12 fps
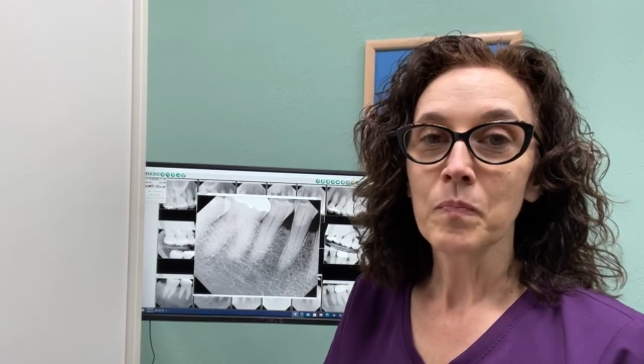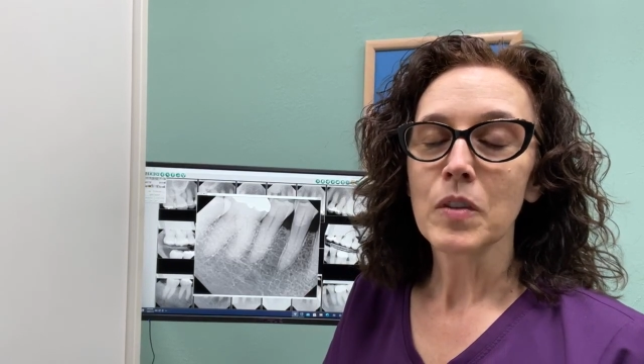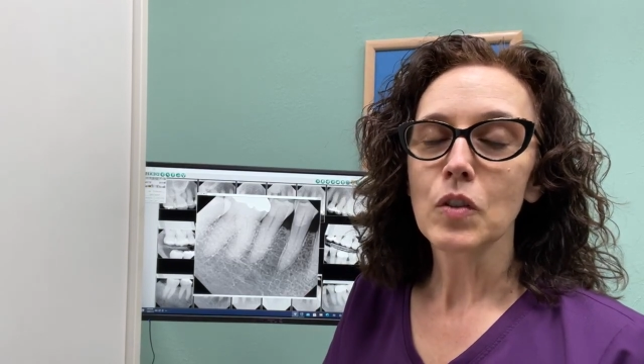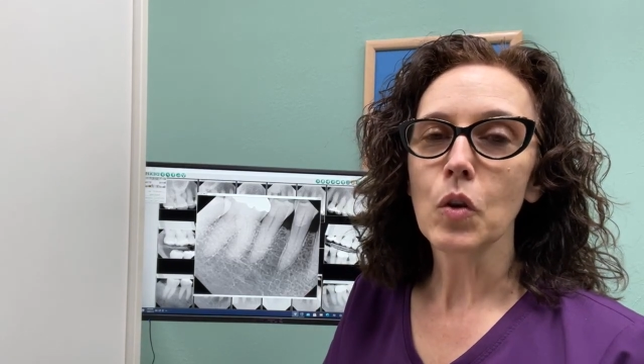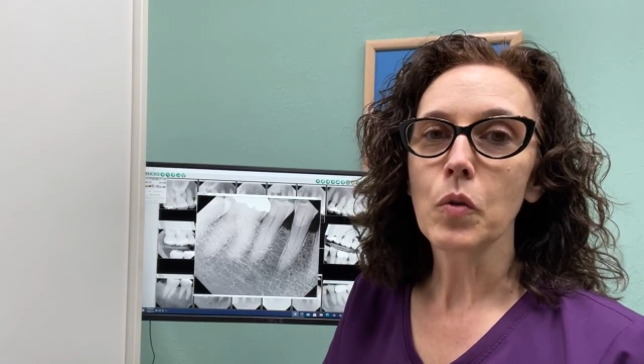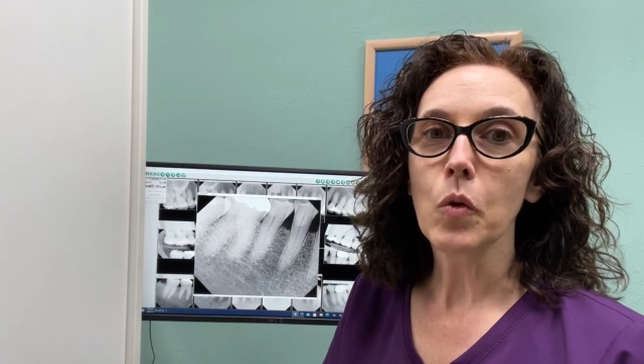
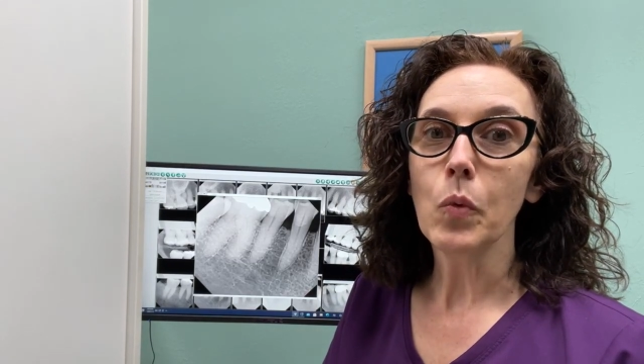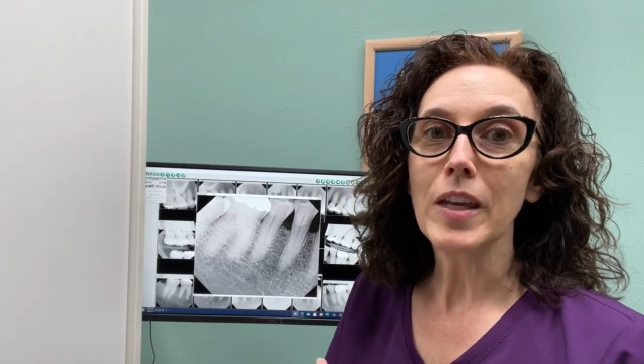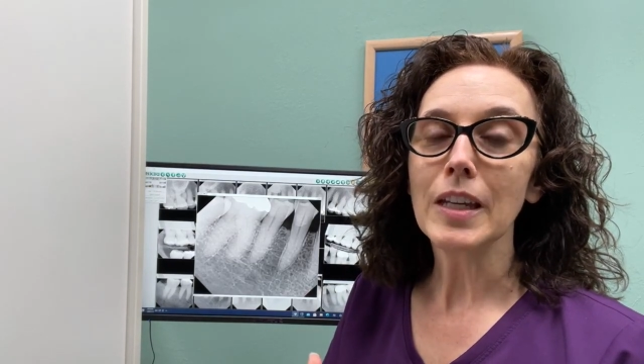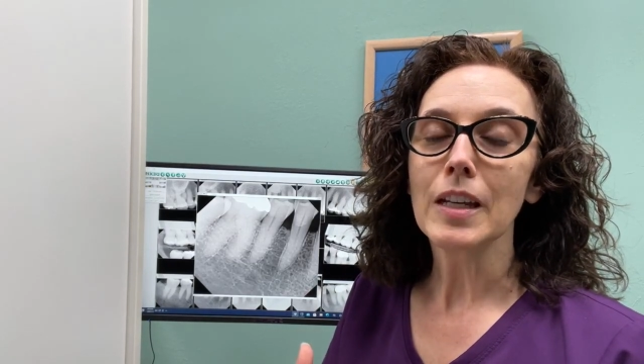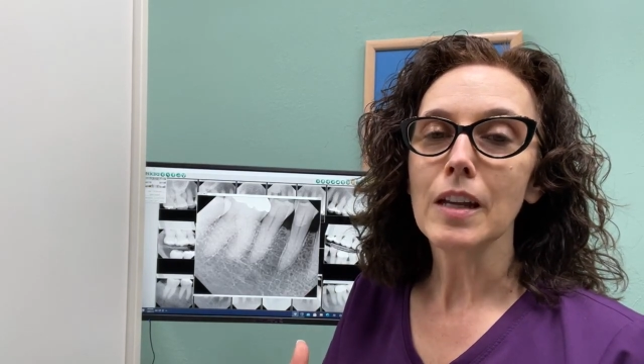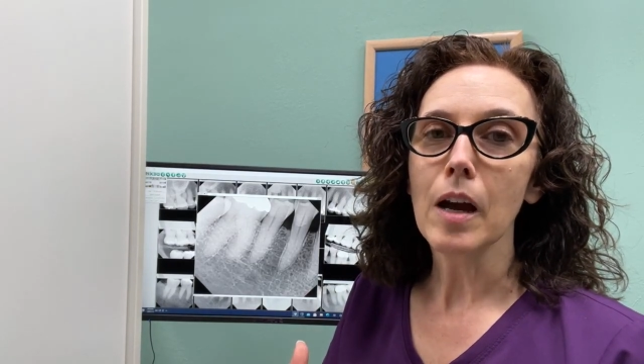so that we
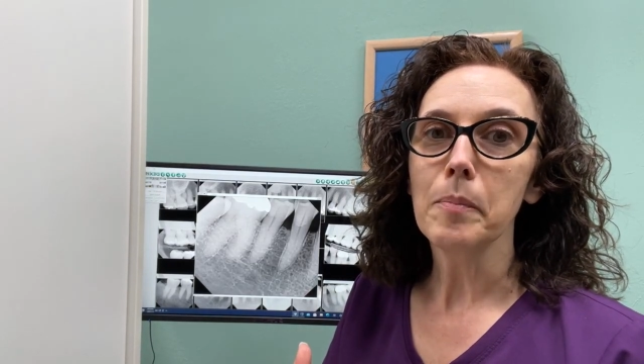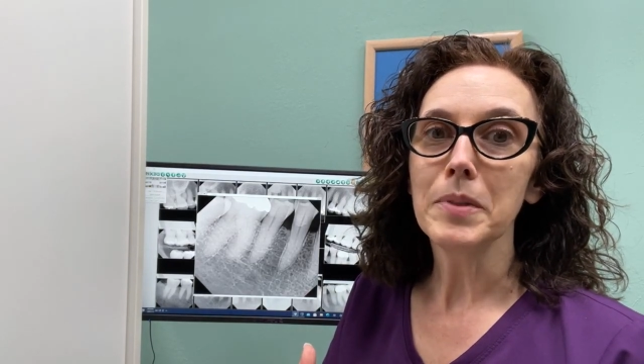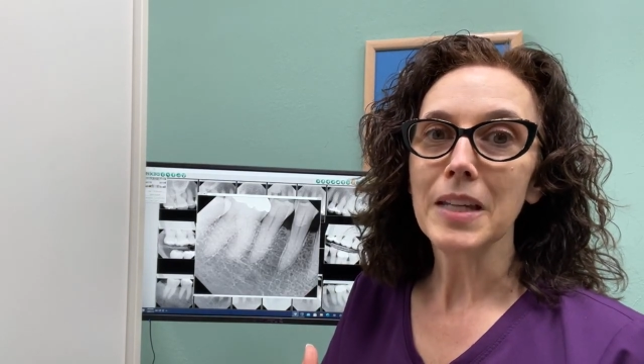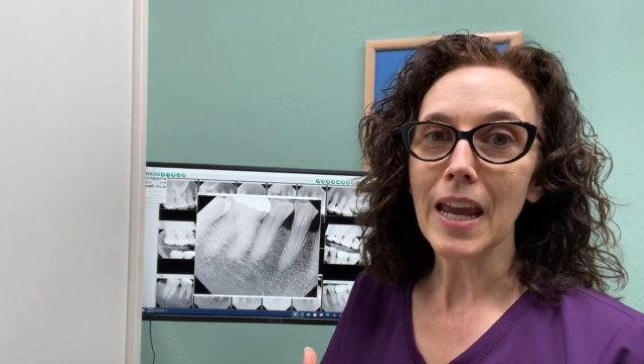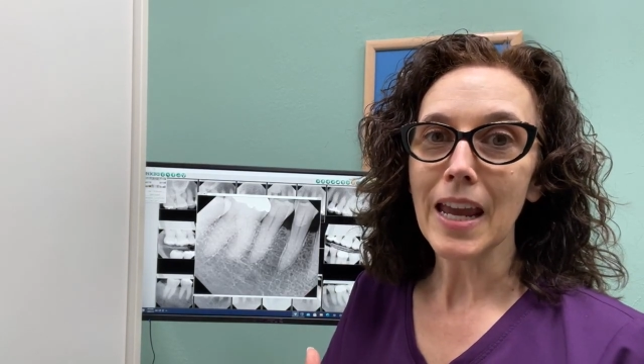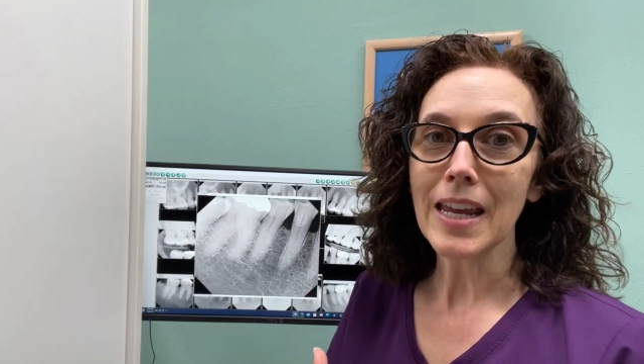can
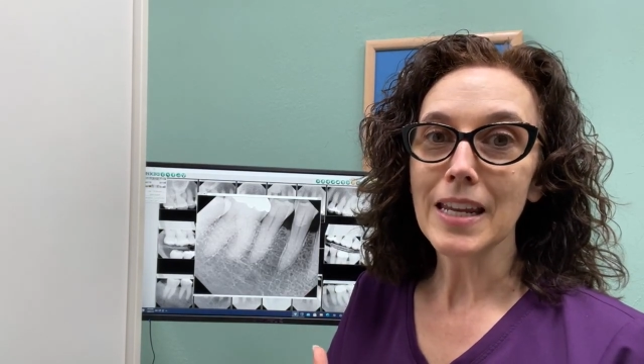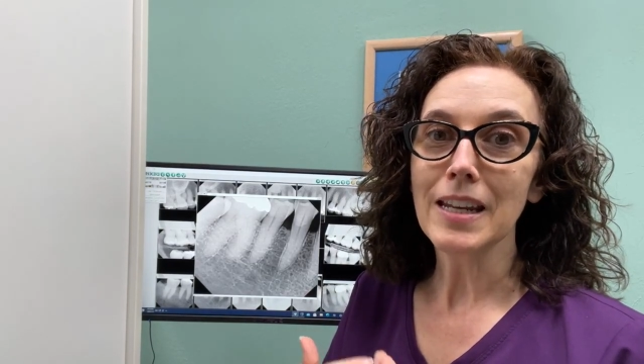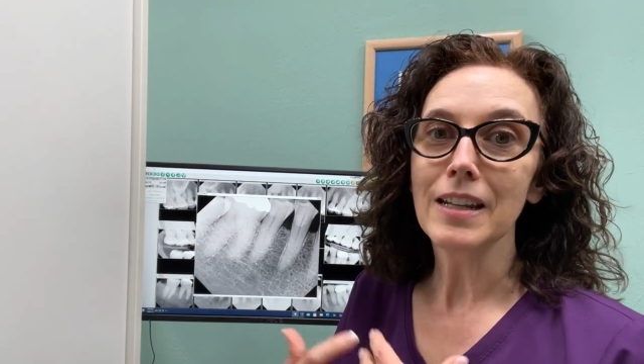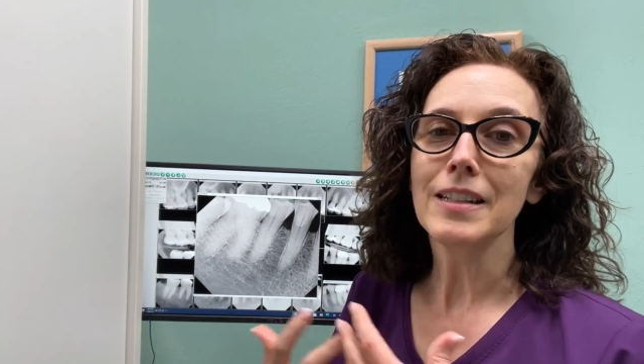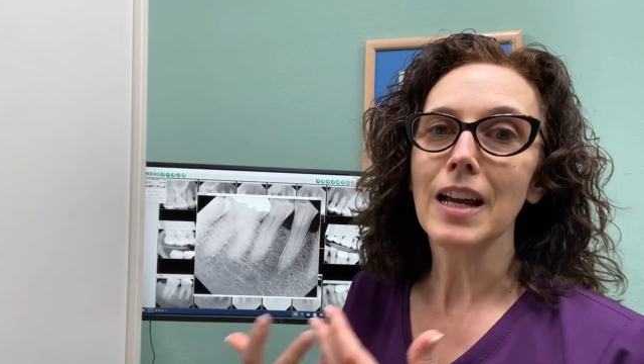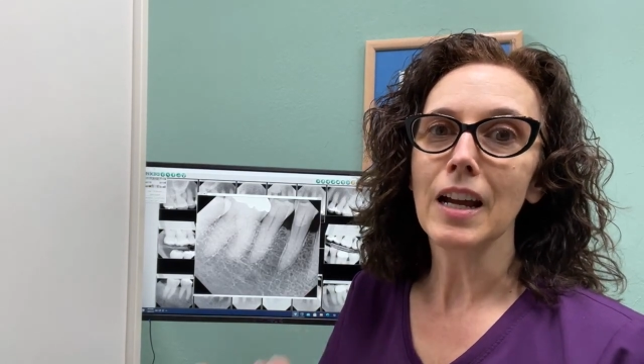obtain
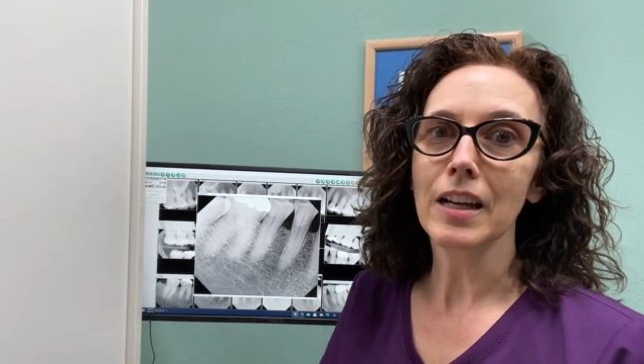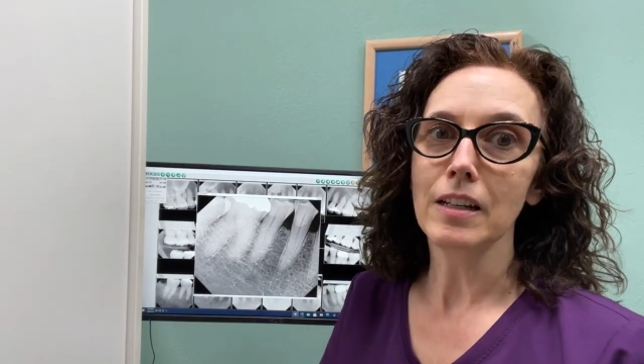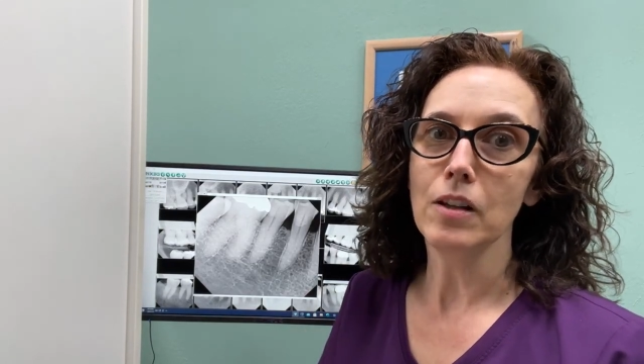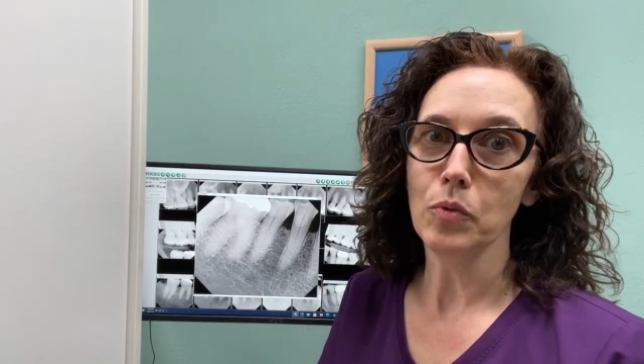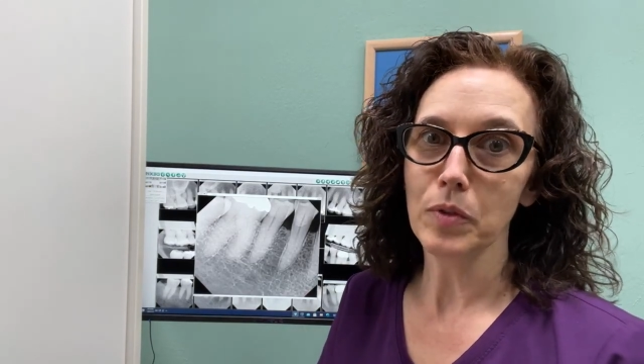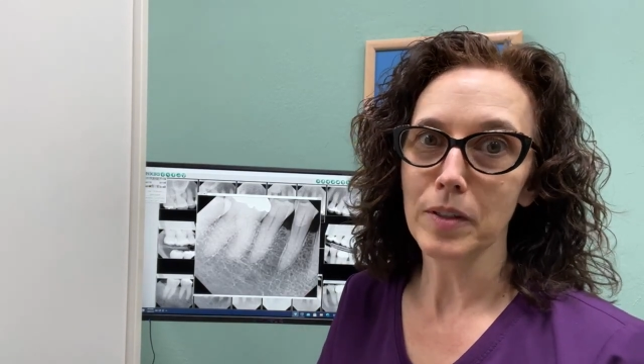a
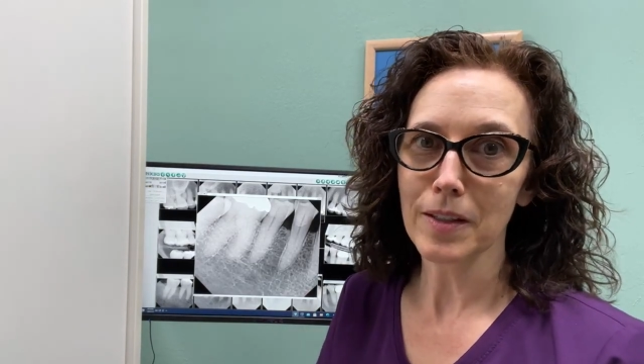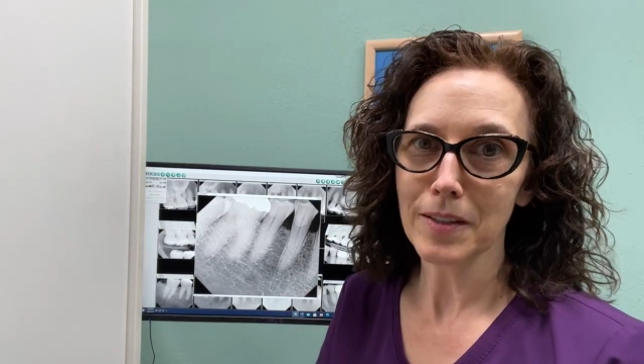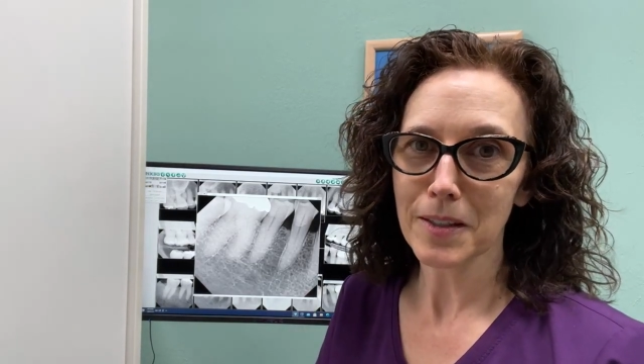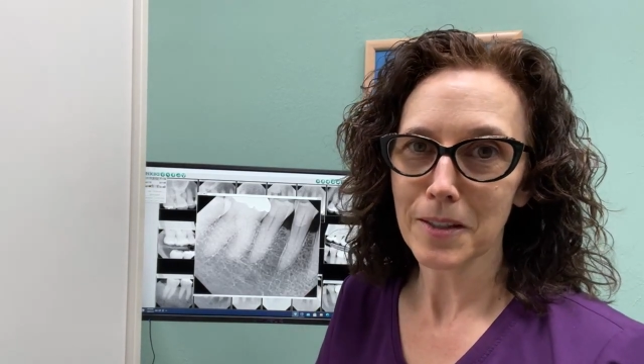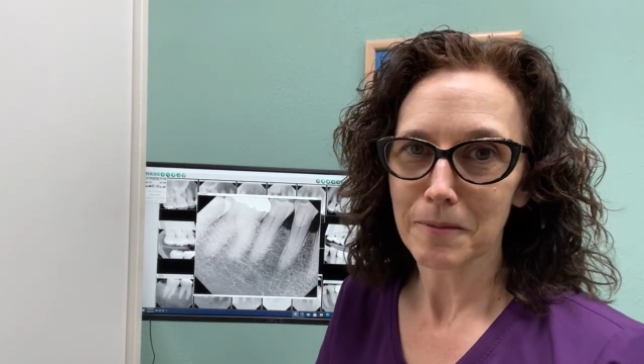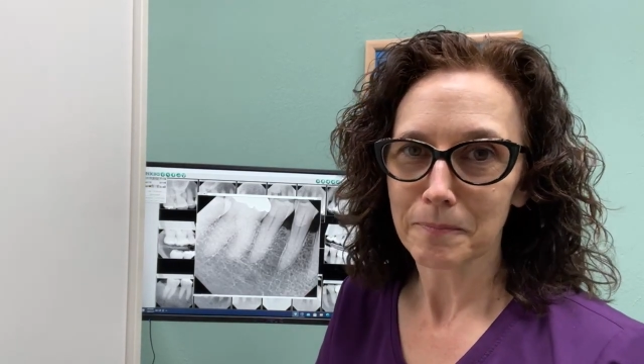
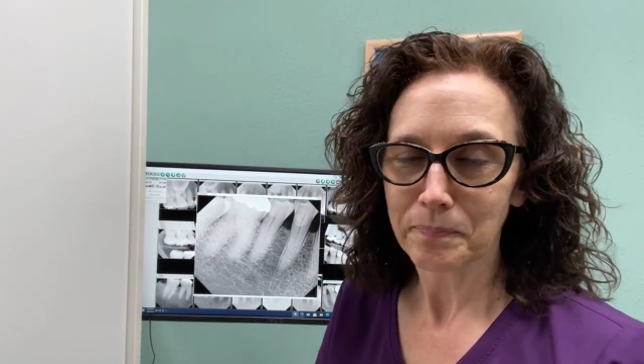diagnosis.